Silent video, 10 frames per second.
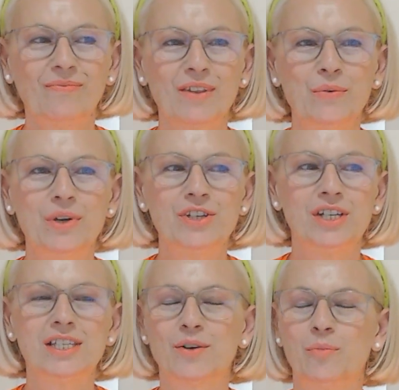which
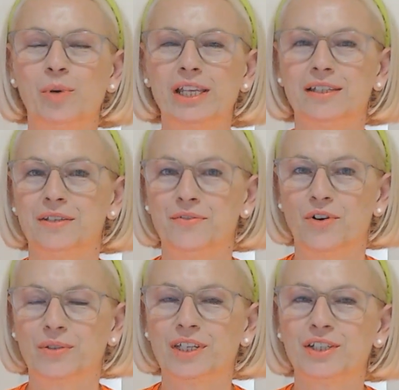is completely
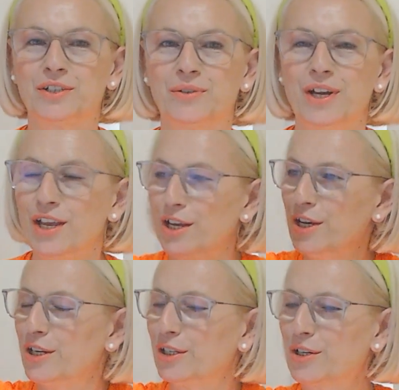devoted to
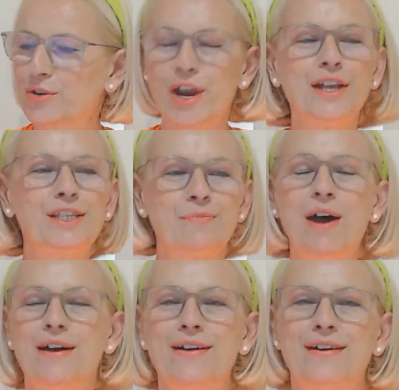
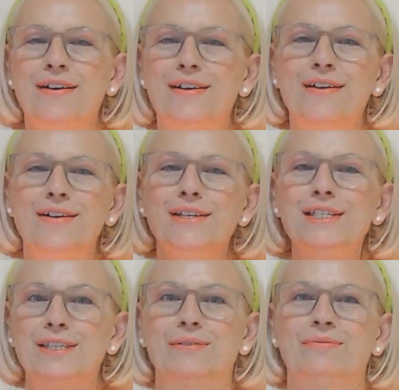
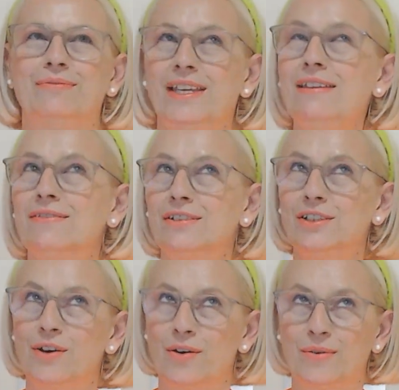Christmas, even
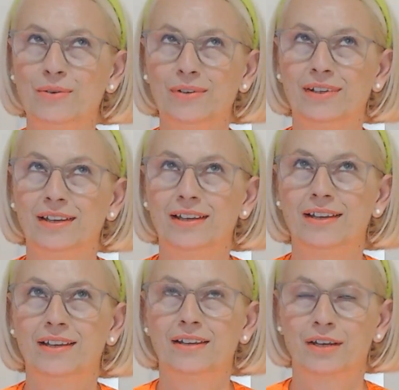though
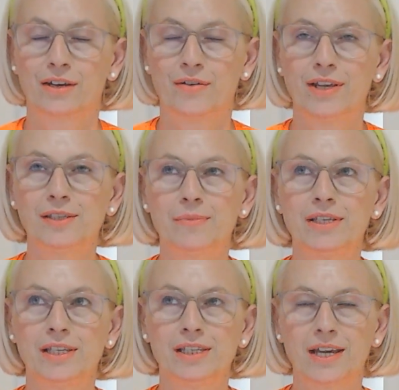
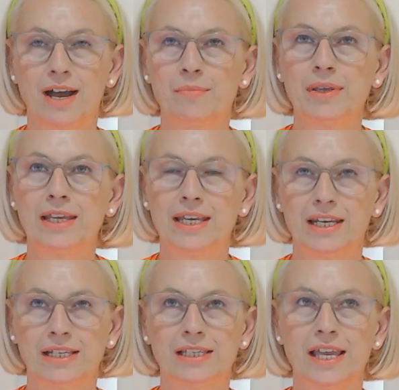Christmas is coming in
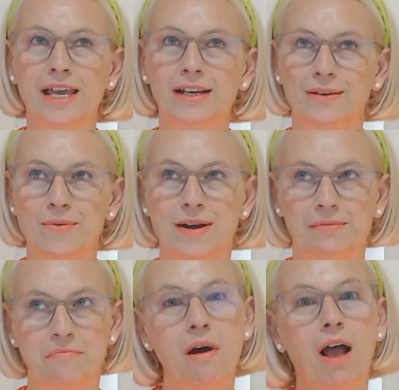exactly one
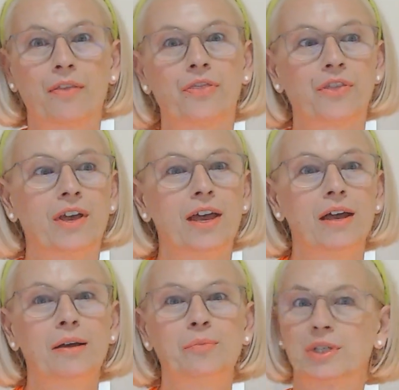month.
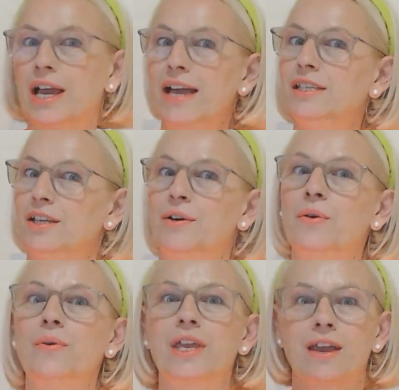But guys, you know,
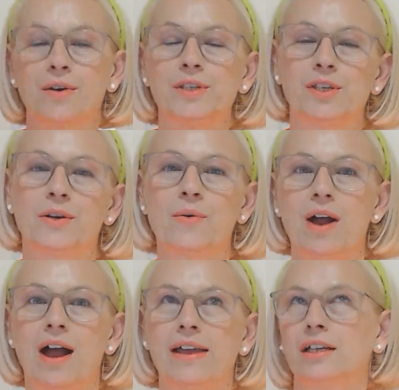who cares, you know,
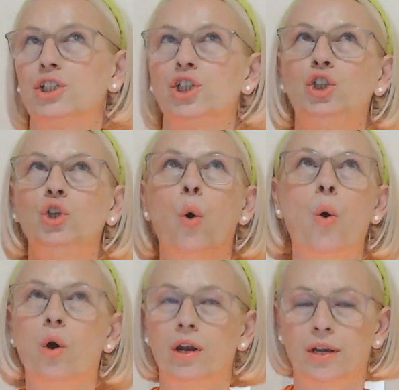I
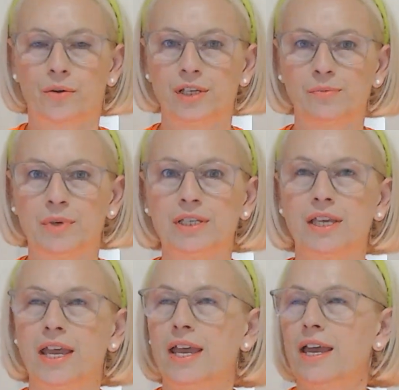adore Christmas
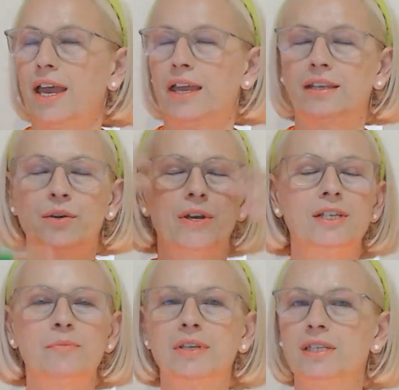and
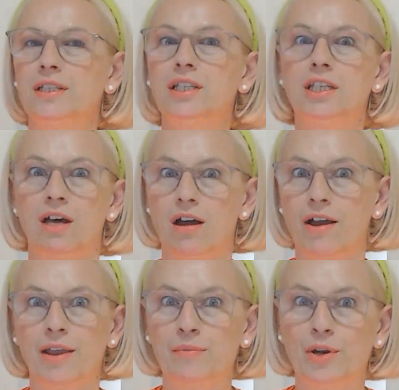Christmas
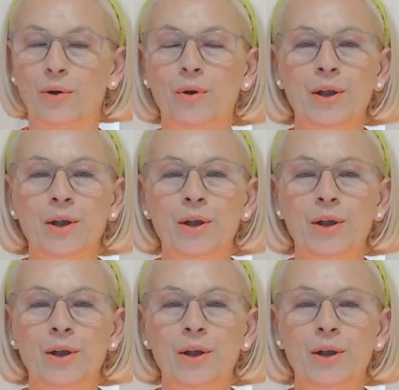time, you know